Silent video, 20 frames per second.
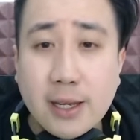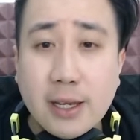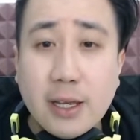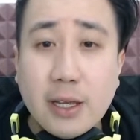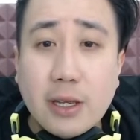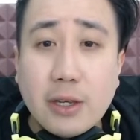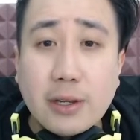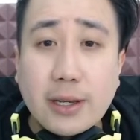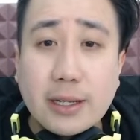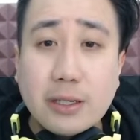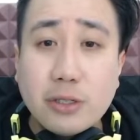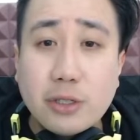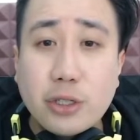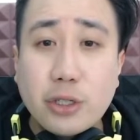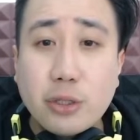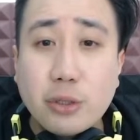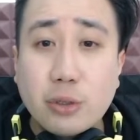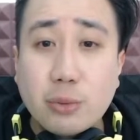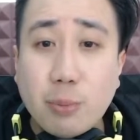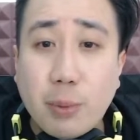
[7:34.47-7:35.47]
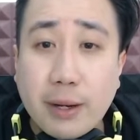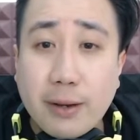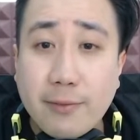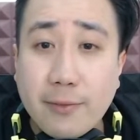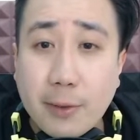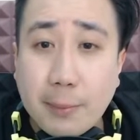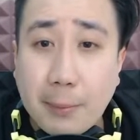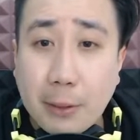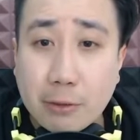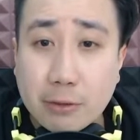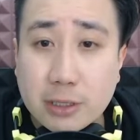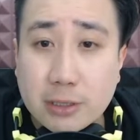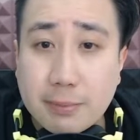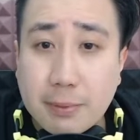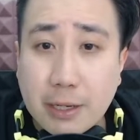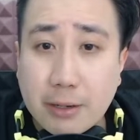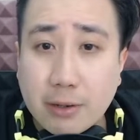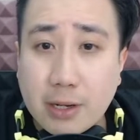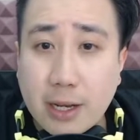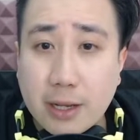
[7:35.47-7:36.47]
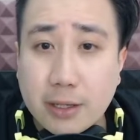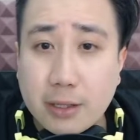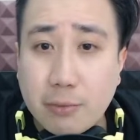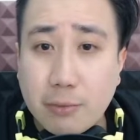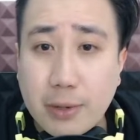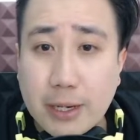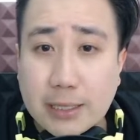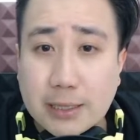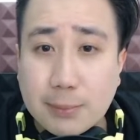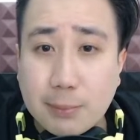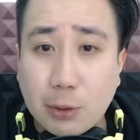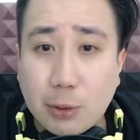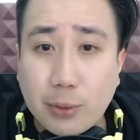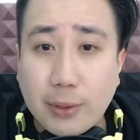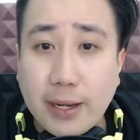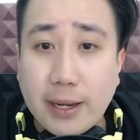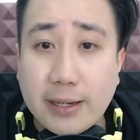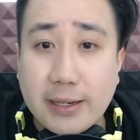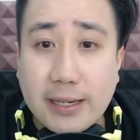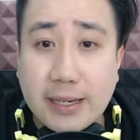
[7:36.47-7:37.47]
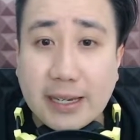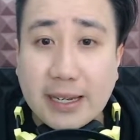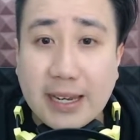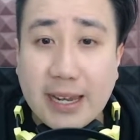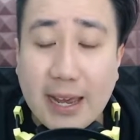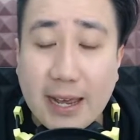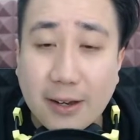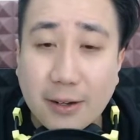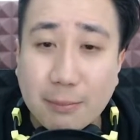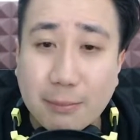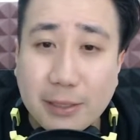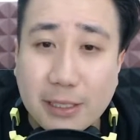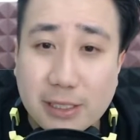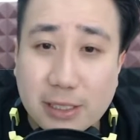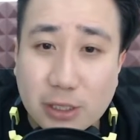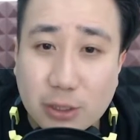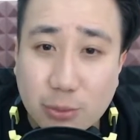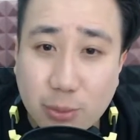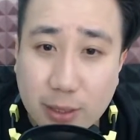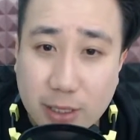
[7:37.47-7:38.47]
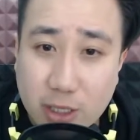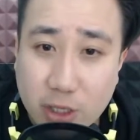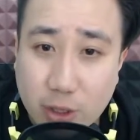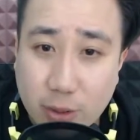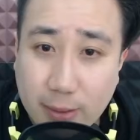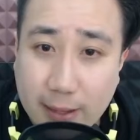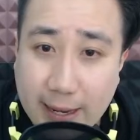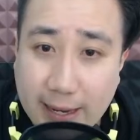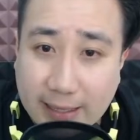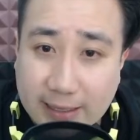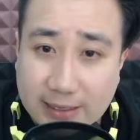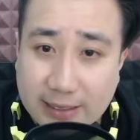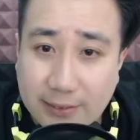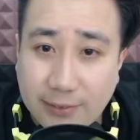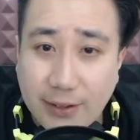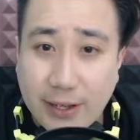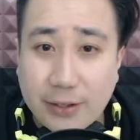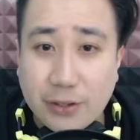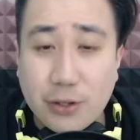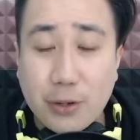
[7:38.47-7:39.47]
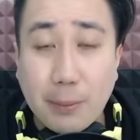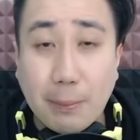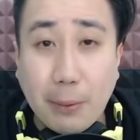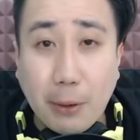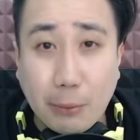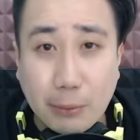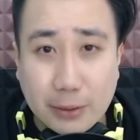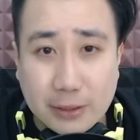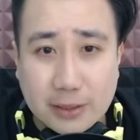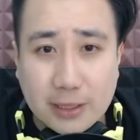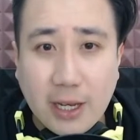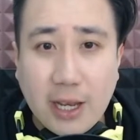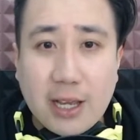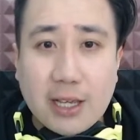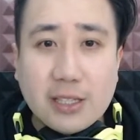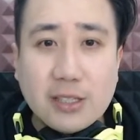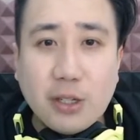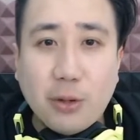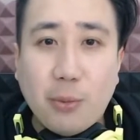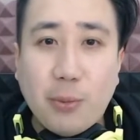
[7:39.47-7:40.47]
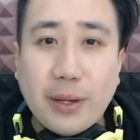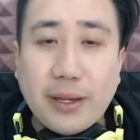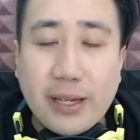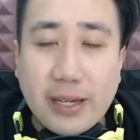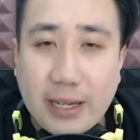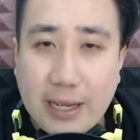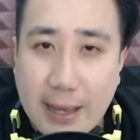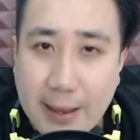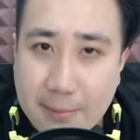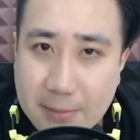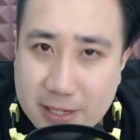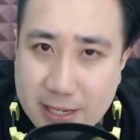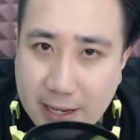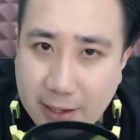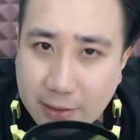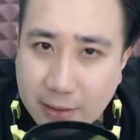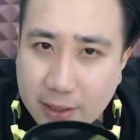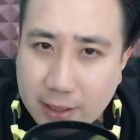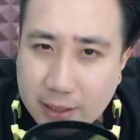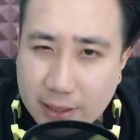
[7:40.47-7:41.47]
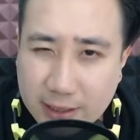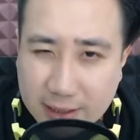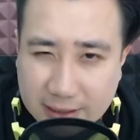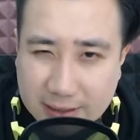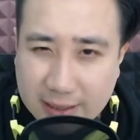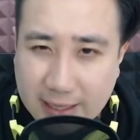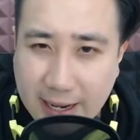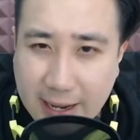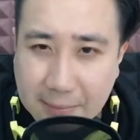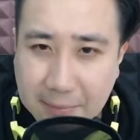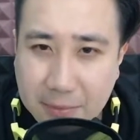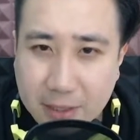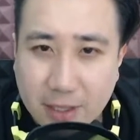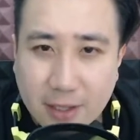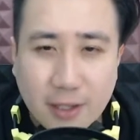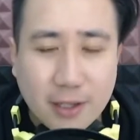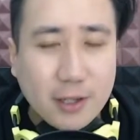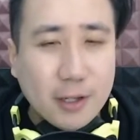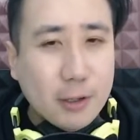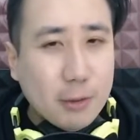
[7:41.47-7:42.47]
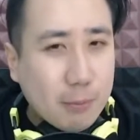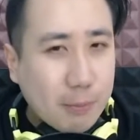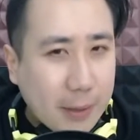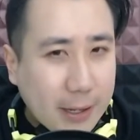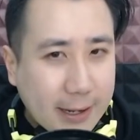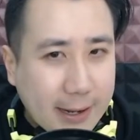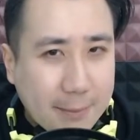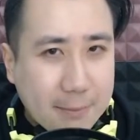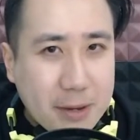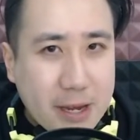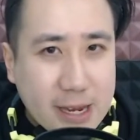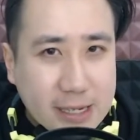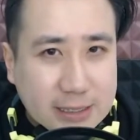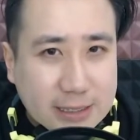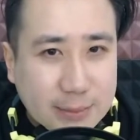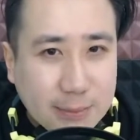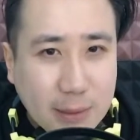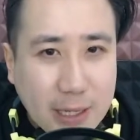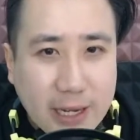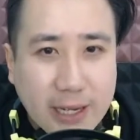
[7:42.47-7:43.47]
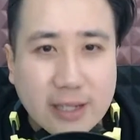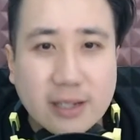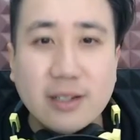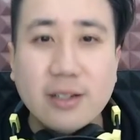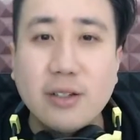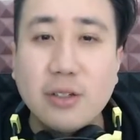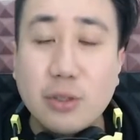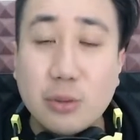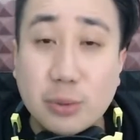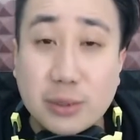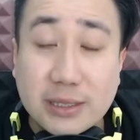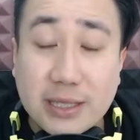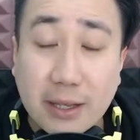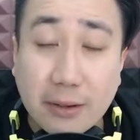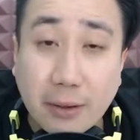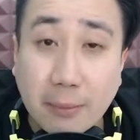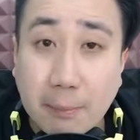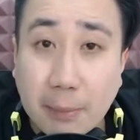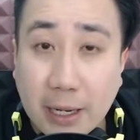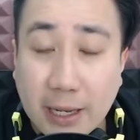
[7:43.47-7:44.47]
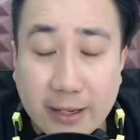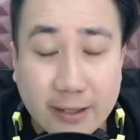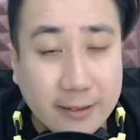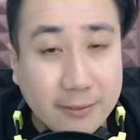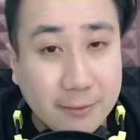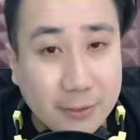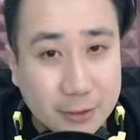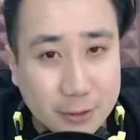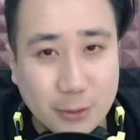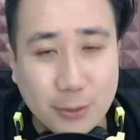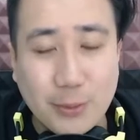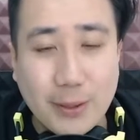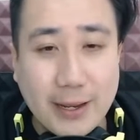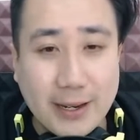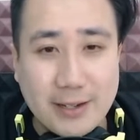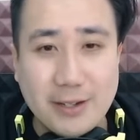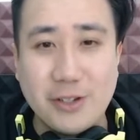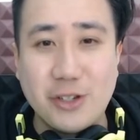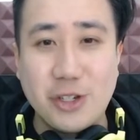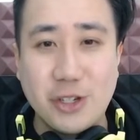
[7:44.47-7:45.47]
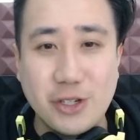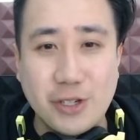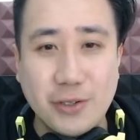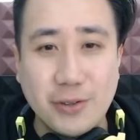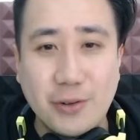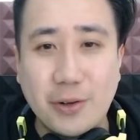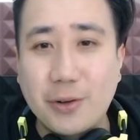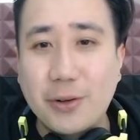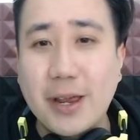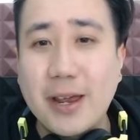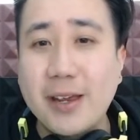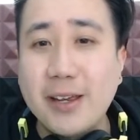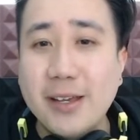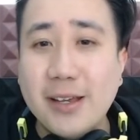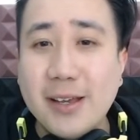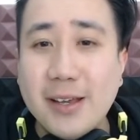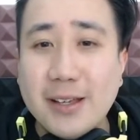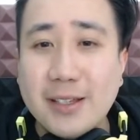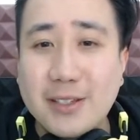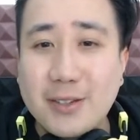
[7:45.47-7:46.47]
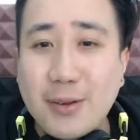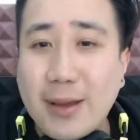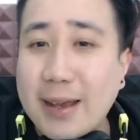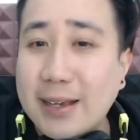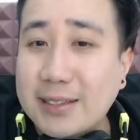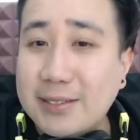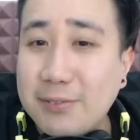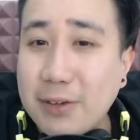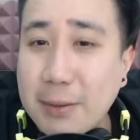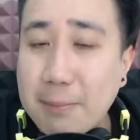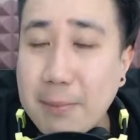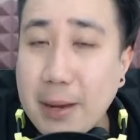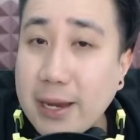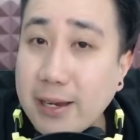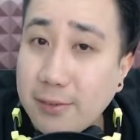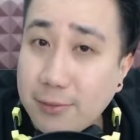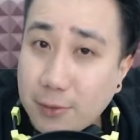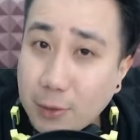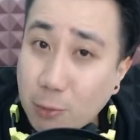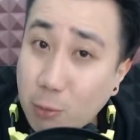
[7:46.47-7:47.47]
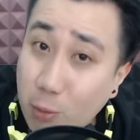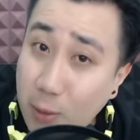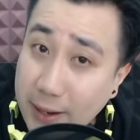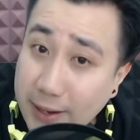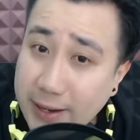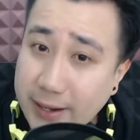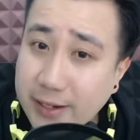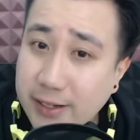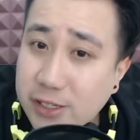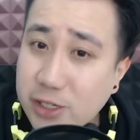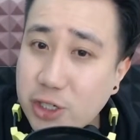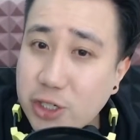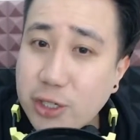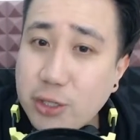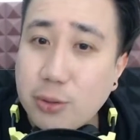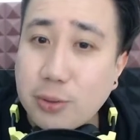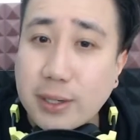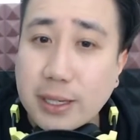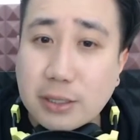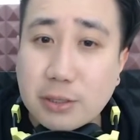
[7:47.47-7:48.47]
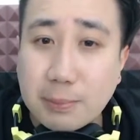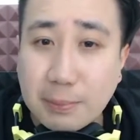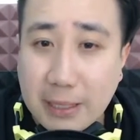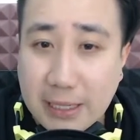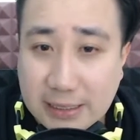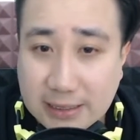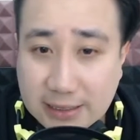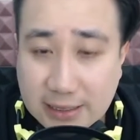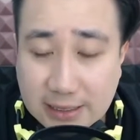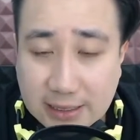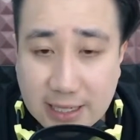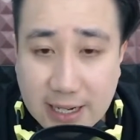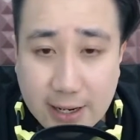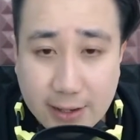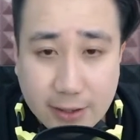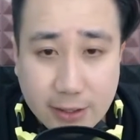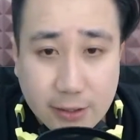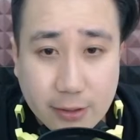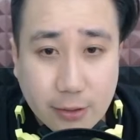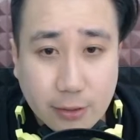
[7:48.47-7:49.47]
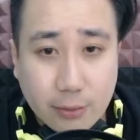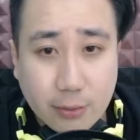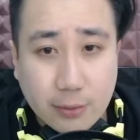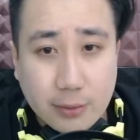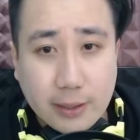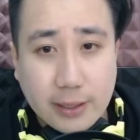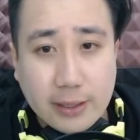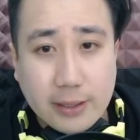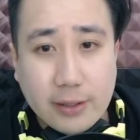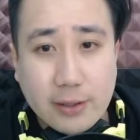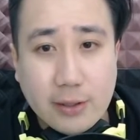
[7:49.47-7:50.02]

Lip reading: you get to choose one of your opponent's battle card in rest mode, and it cannot be switched to active until your opponent's. So when he comes out, he's tapped. But let me explain, you seldom play him for 2 energy, okay? So activate main. For 1 energy, you get to place this card in